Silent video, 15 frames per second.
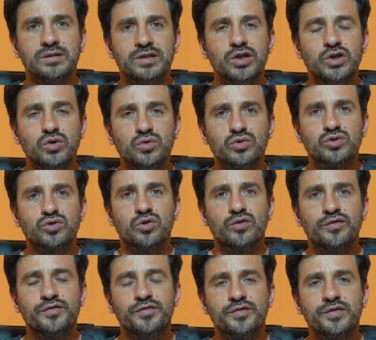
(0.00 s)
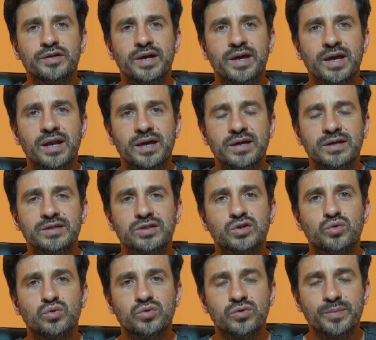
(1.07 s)
The use of LAS
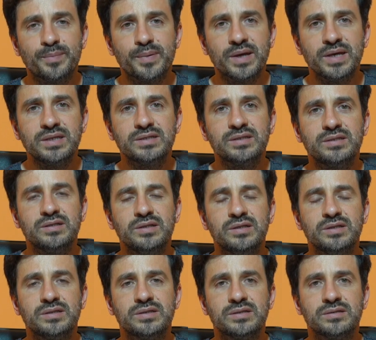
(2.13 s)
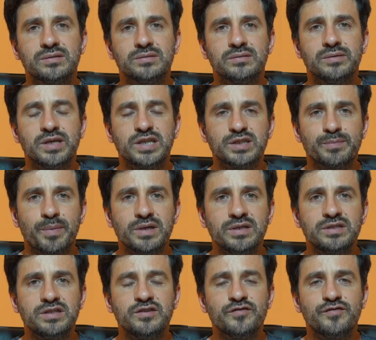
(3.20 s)
could replace these
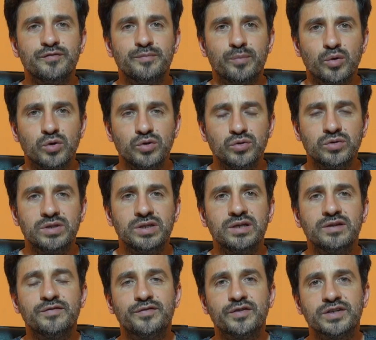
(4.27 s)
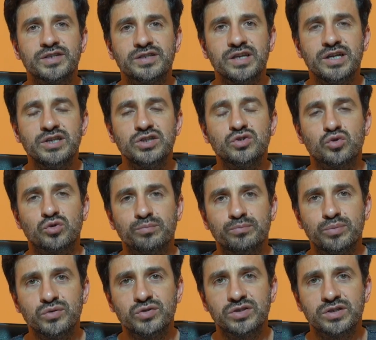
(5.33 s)
expensive polluting first stages or
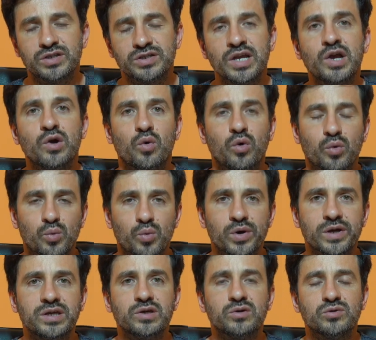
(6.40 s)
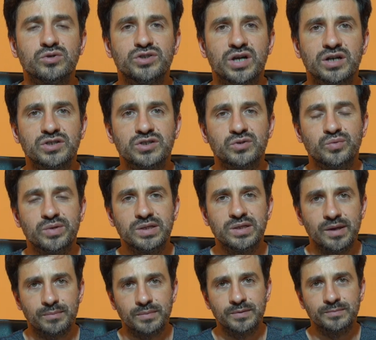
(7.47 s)
boosters or work in conjunction with
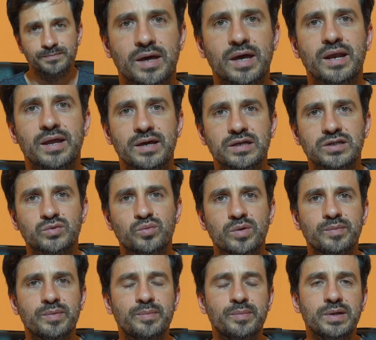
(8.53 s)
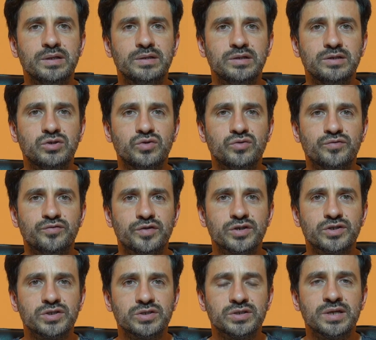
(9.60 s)
them. LAS will be built in two
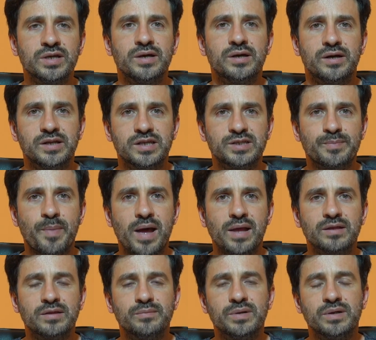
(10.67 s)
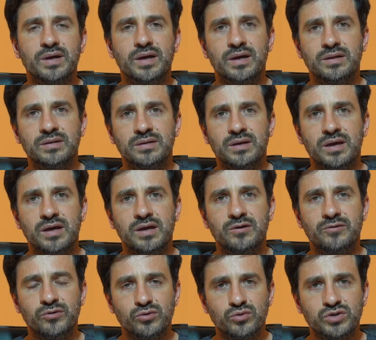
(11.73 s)
versions, an expandable and
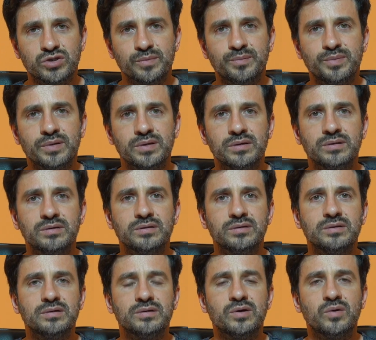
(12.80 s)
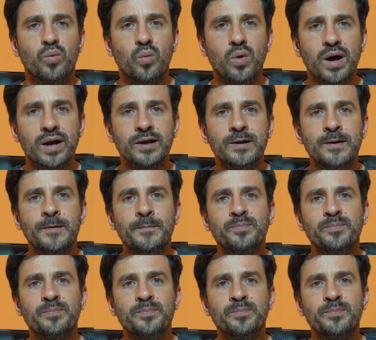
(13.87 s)
a reusable one.